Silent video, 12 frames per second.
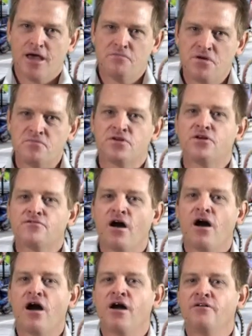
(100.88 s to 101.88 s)
And when we
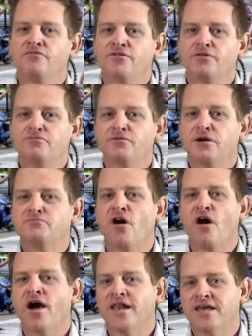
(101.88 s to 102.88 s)
arrive, we
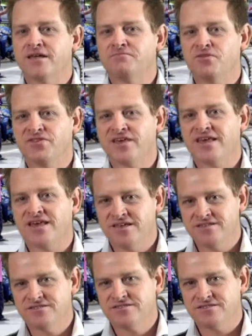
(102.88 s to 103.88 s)
ride in with the
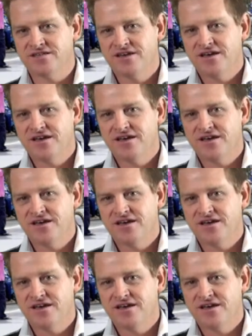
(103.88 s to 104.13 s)
kids,